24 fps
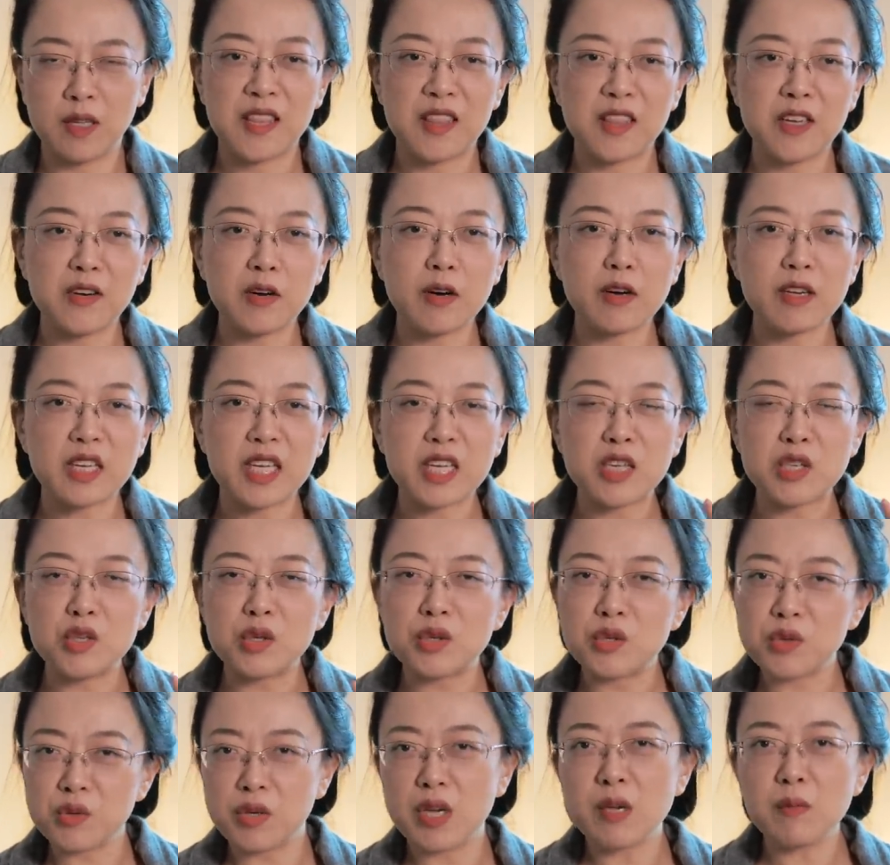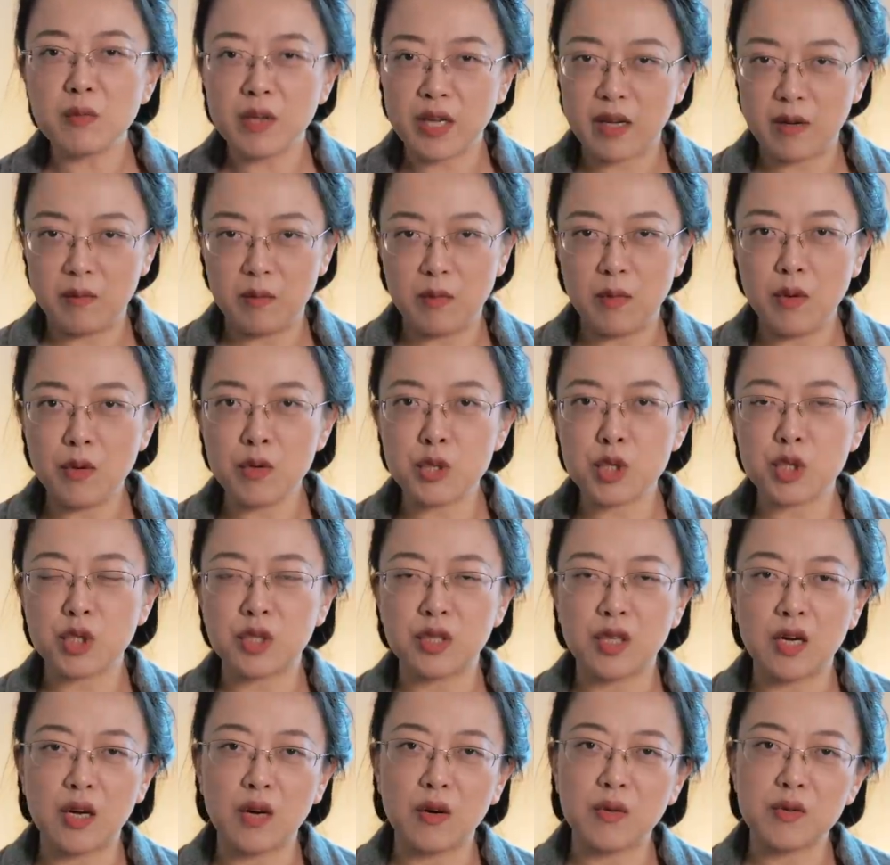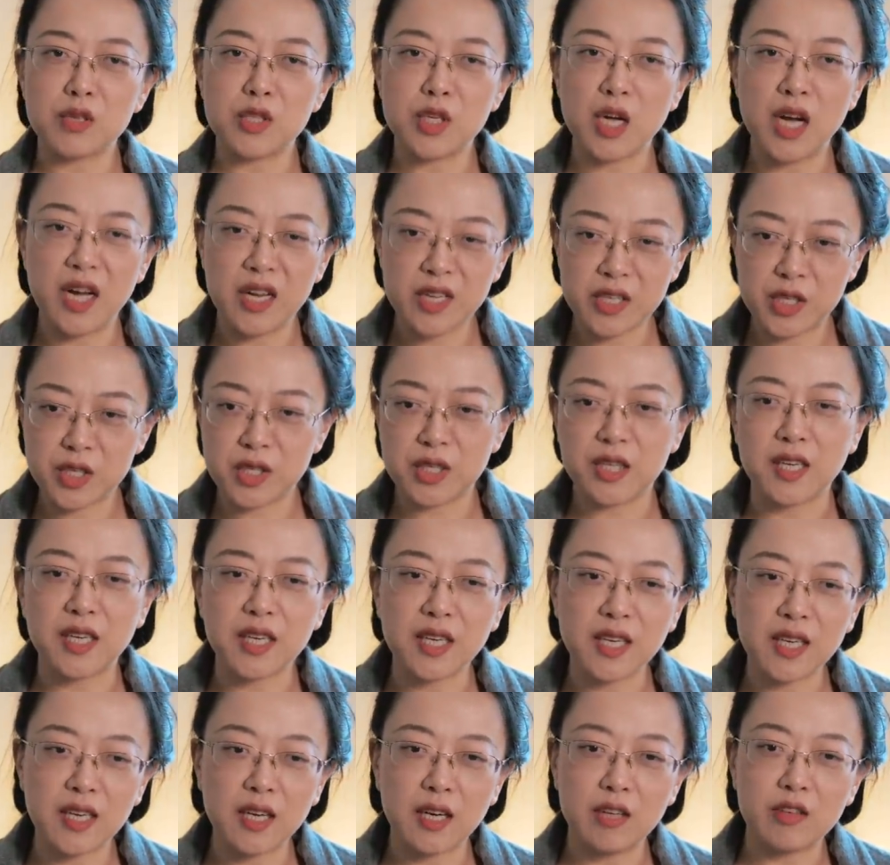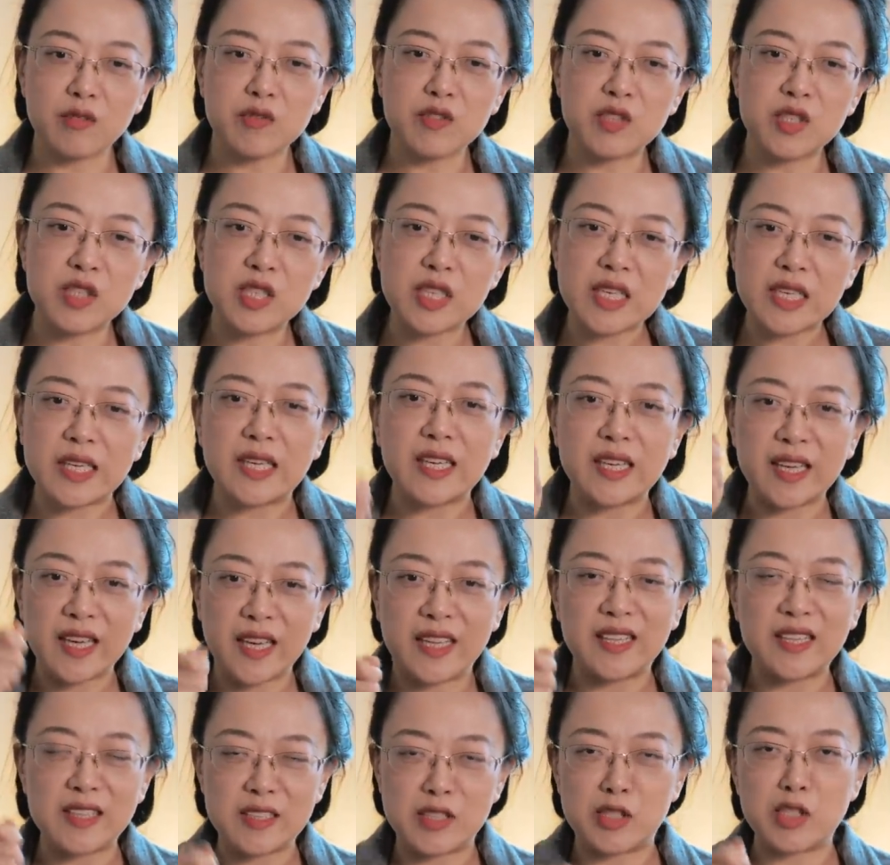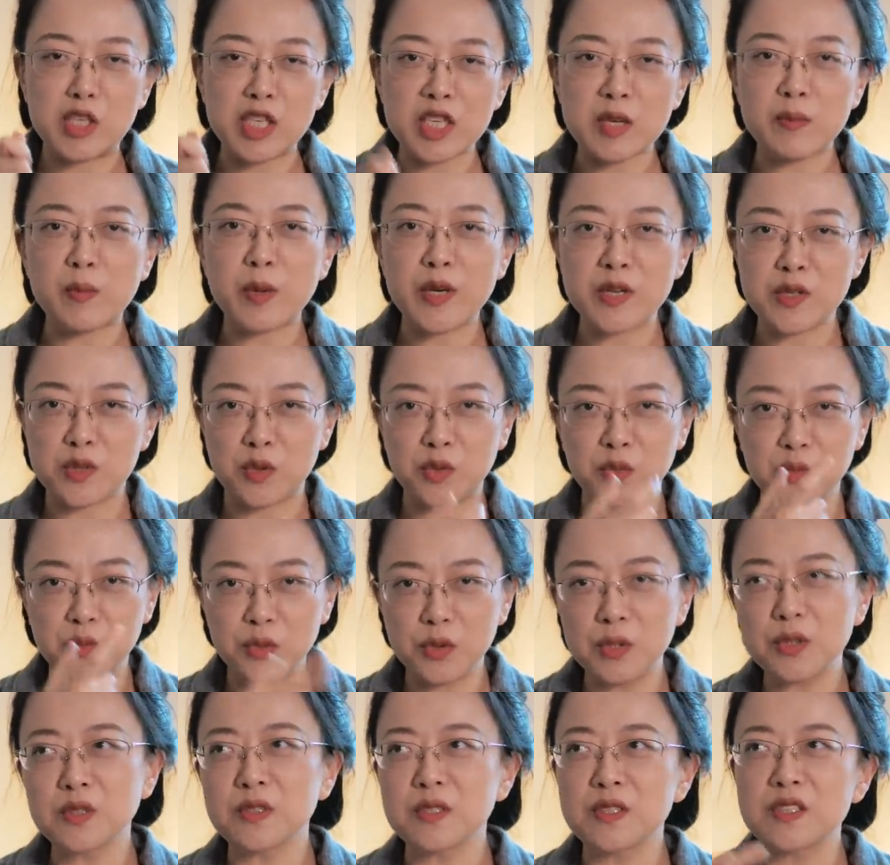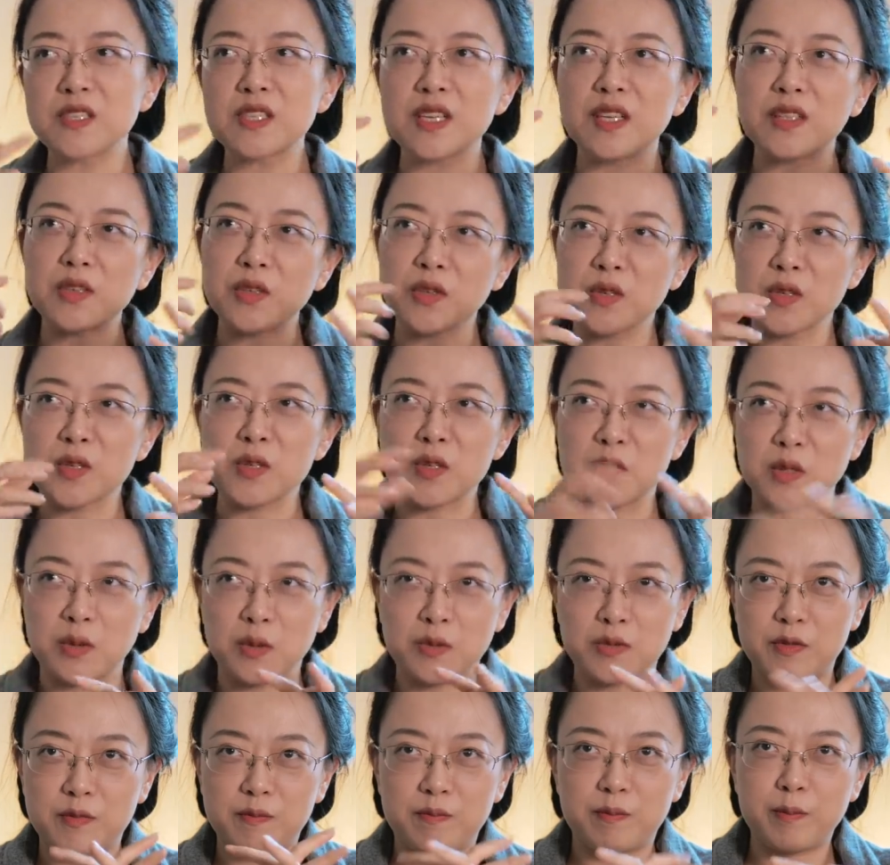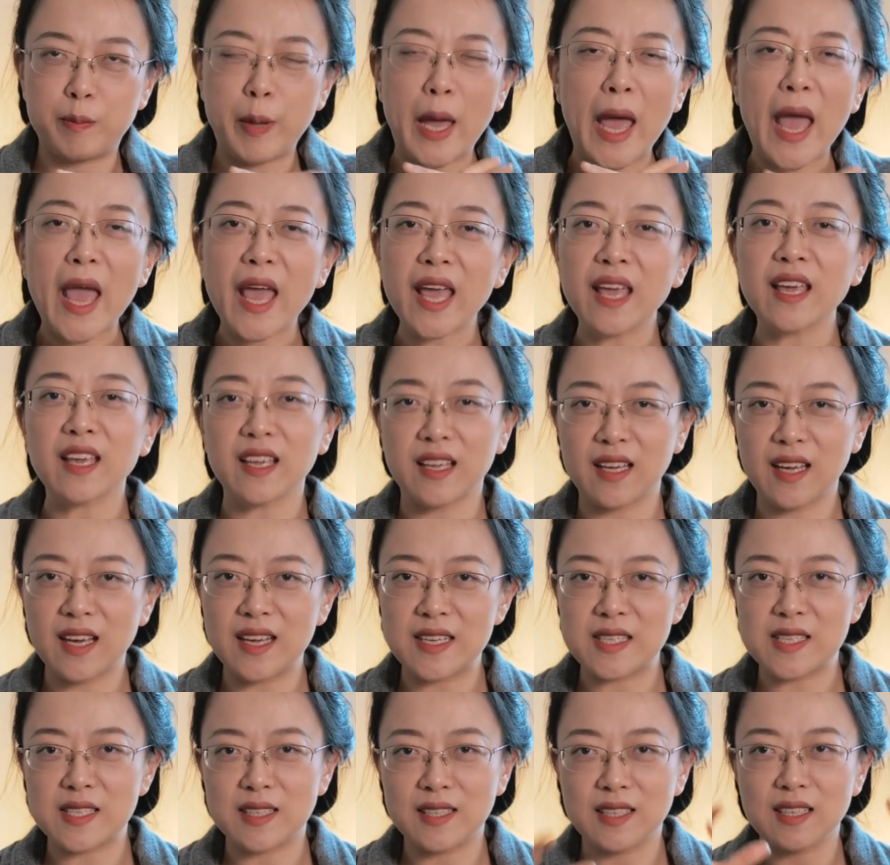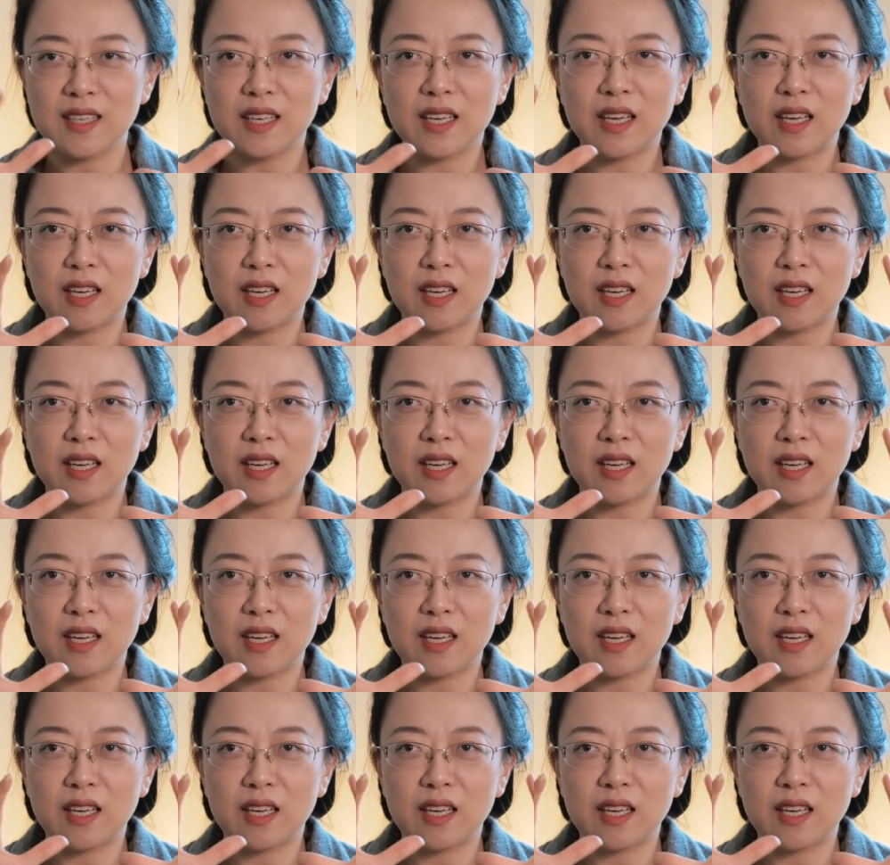There are extremely emotional, touching, kind of digging at the deepest wound and your sort of pain as a